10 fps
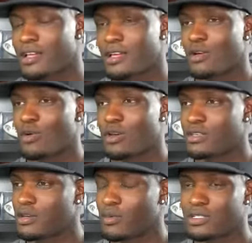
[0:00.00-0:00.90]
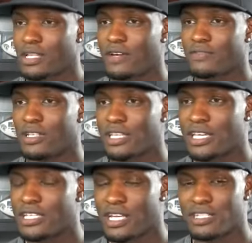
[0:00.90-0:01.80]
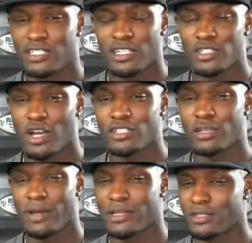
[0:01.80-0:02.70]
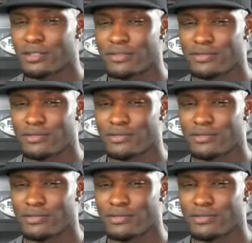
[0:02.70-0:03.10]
he said, once I left the league, he said, I just exhausted myself.